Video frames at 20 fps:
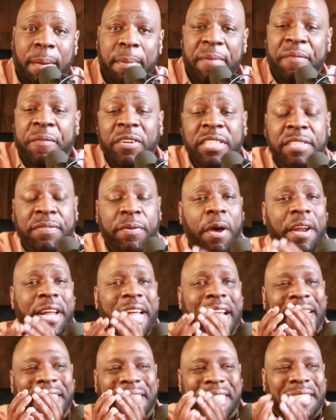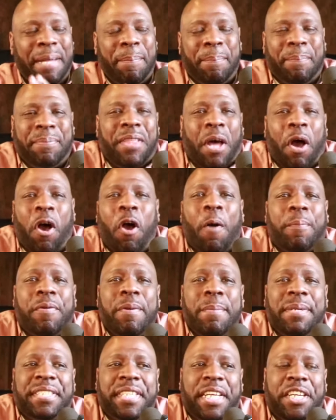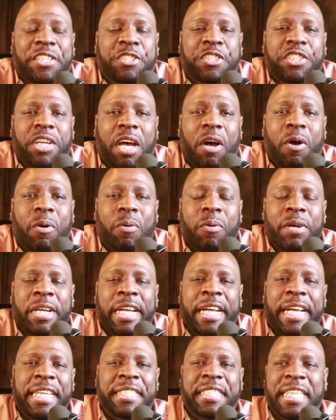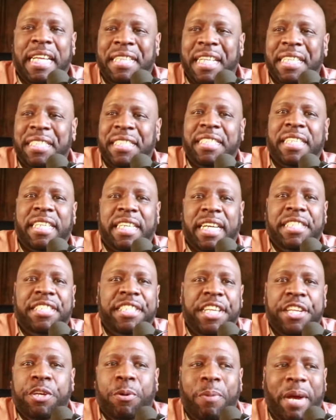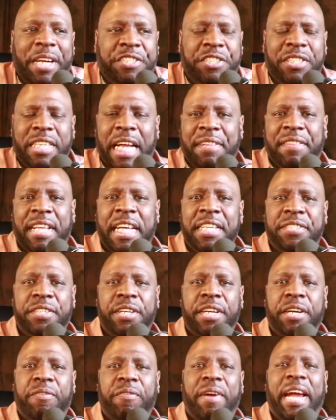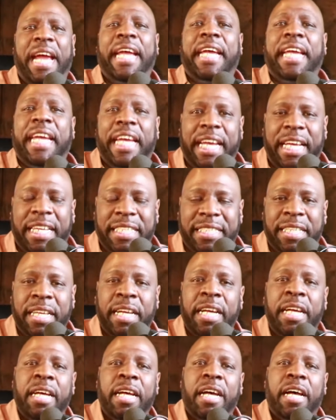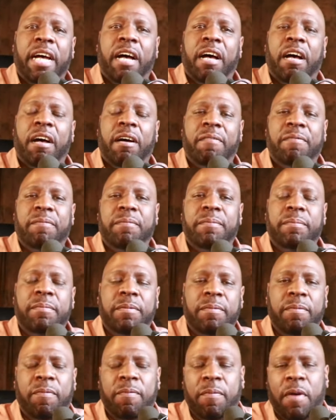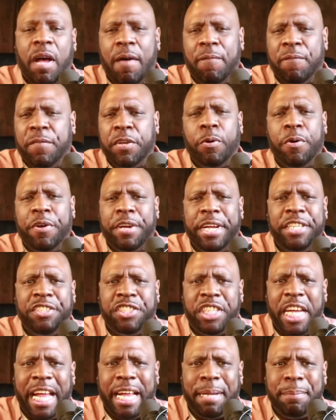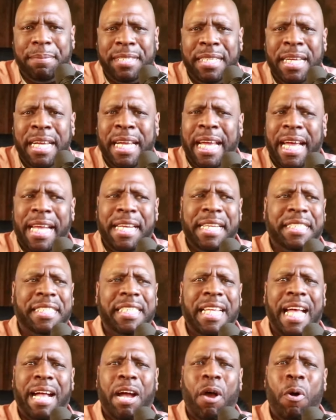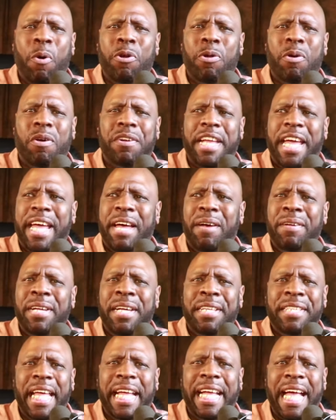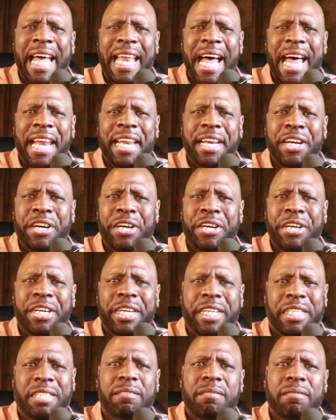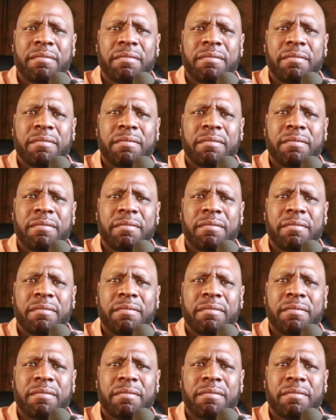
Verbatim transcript: I mean, first of all, the, the, the whole premise of the show is that this is a continuation. Like, these are the grandkids of uh, Florida and James. And it's like, hold on now. They got out of the hood.